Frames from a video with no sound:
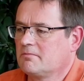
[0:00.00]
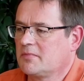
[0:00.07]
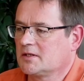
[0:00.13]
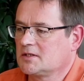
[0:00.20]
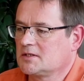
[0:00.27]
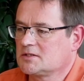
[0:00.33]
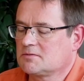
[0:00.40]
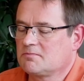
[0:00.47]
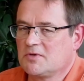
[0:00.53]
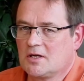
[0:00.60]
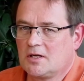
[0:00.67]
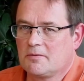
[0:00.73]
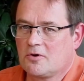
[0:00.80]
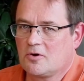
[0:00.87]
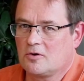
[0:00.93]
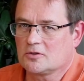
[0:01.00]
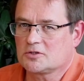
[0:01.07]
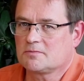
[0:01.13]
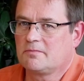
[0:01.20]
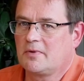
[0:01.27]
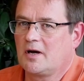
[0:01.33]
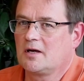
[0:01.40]
but it's merely
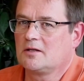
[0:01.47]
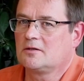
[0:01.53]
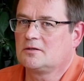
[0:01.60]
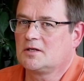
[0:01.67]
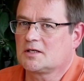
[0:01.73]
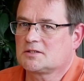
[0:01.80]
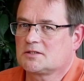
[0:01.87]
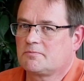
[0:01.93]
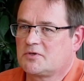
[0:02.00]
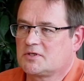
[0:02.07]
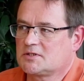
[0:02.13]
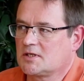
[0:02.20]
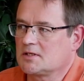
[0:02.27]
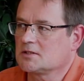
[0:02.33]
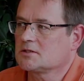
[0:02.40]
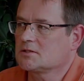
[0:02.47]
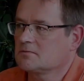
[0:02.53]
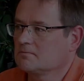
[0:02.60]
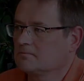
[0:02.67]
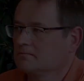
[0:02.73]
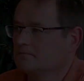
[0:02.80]
caused by the dust presence.